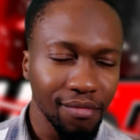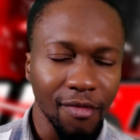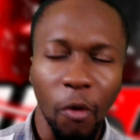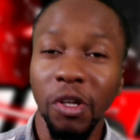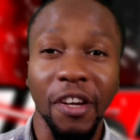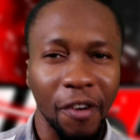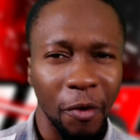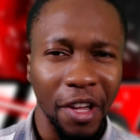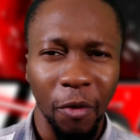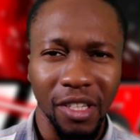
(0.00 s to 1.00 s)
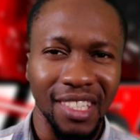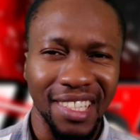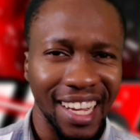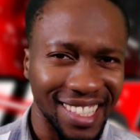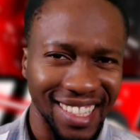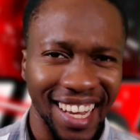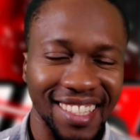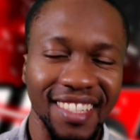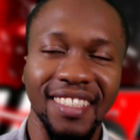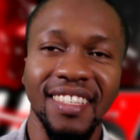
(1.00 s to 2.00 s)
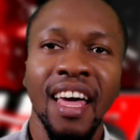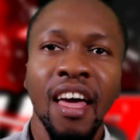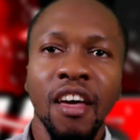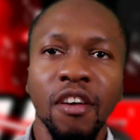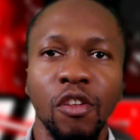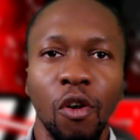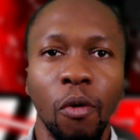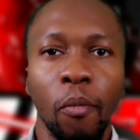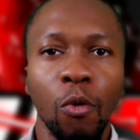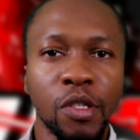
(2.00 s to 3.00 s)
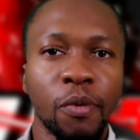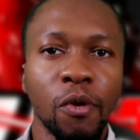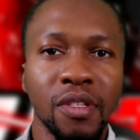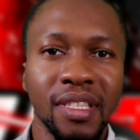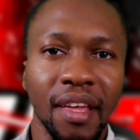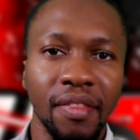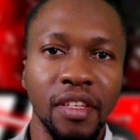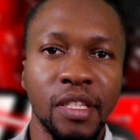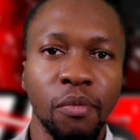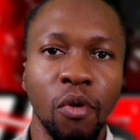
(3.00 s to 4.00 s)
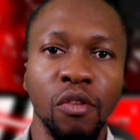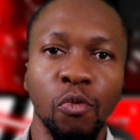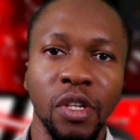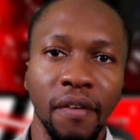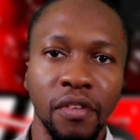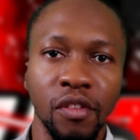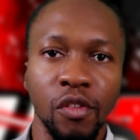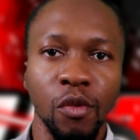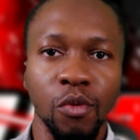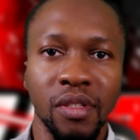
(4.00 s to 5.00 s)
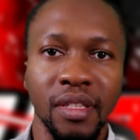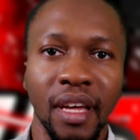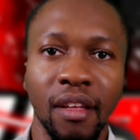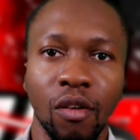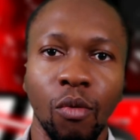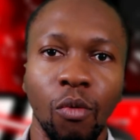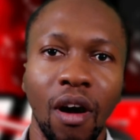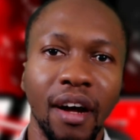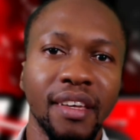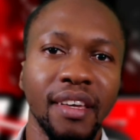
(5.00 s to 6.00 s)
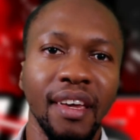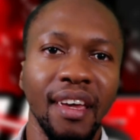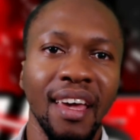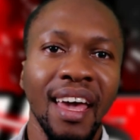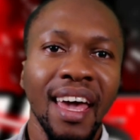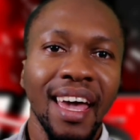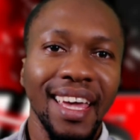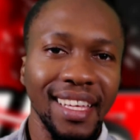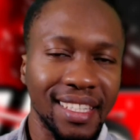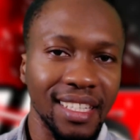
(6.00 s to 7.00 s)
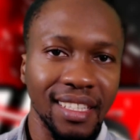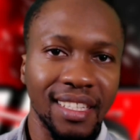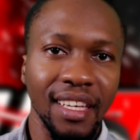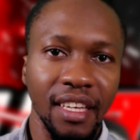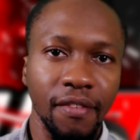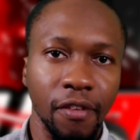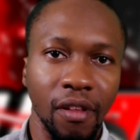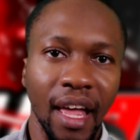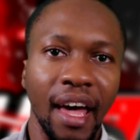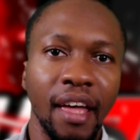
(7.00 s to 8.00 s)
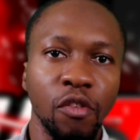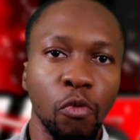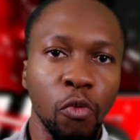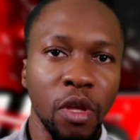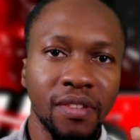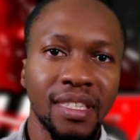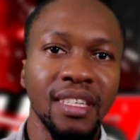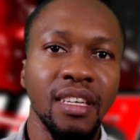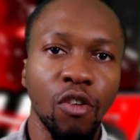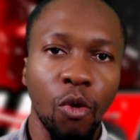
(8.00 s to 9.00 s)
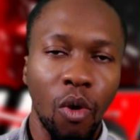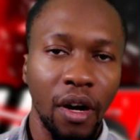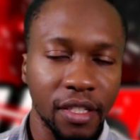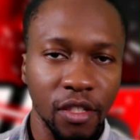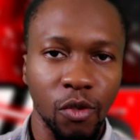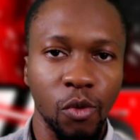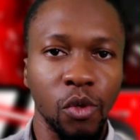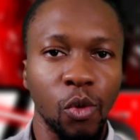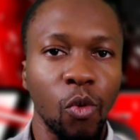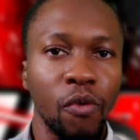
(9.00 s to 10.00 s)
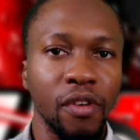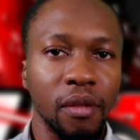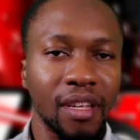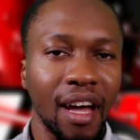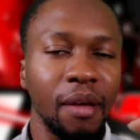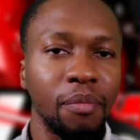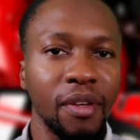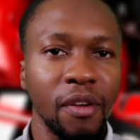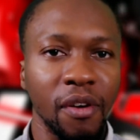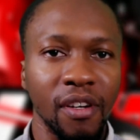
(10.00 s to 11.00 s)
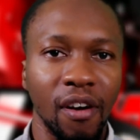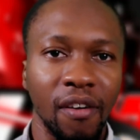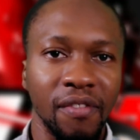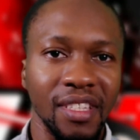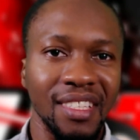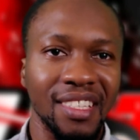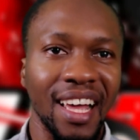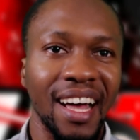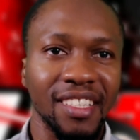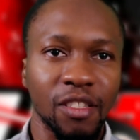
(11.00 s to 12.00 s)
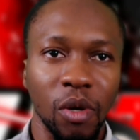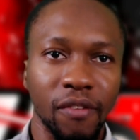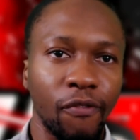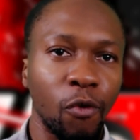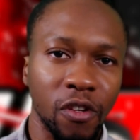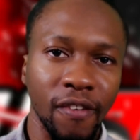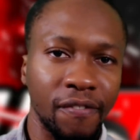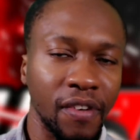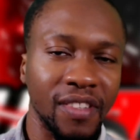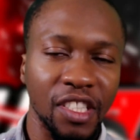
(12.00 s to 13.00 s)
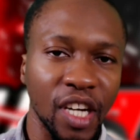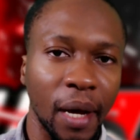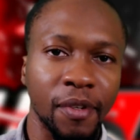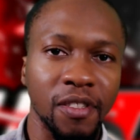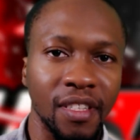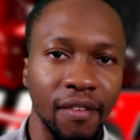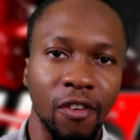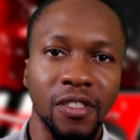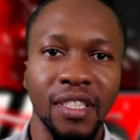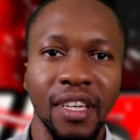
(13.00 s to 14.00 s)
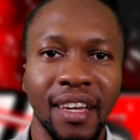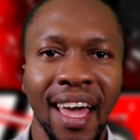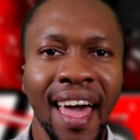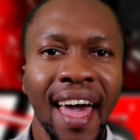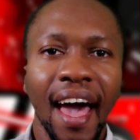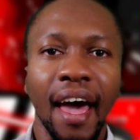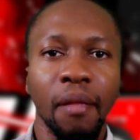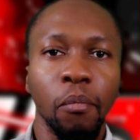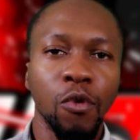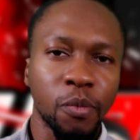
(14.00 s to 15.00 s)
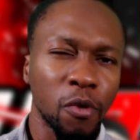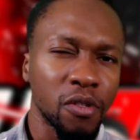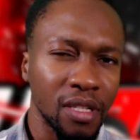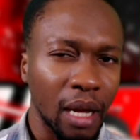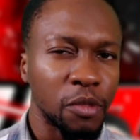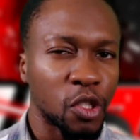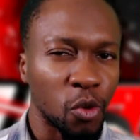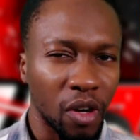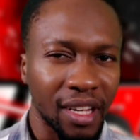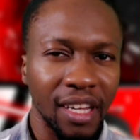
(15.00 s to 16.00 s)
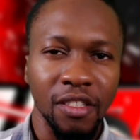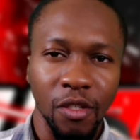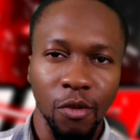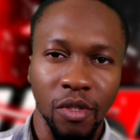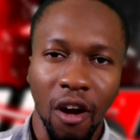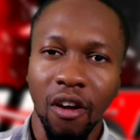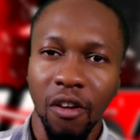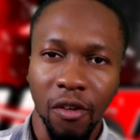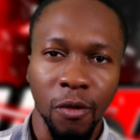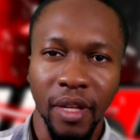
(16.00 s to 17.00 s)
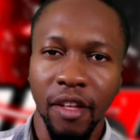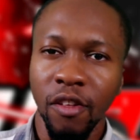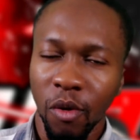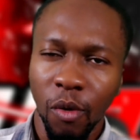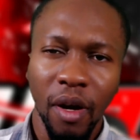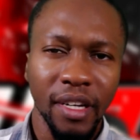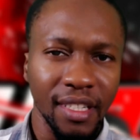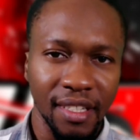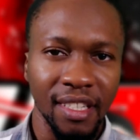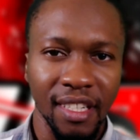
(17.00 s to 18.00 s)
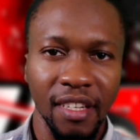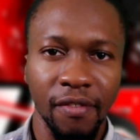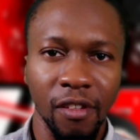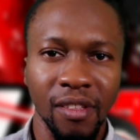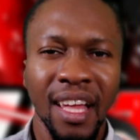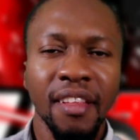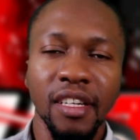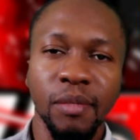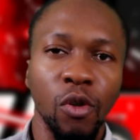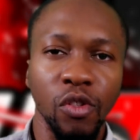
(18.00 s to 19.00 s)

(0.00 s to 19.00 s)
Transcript: whichever way you want to slice and dice it, you know, most persons at this point would have deduced that Kawaki isn't evil. And we've seen Kawaki's growth over the time period of these last, what, 40-50 chapters, give or take. And most persons, I'm sure, can deduce or conclude that, you know, Kawaki isn't evil. There's more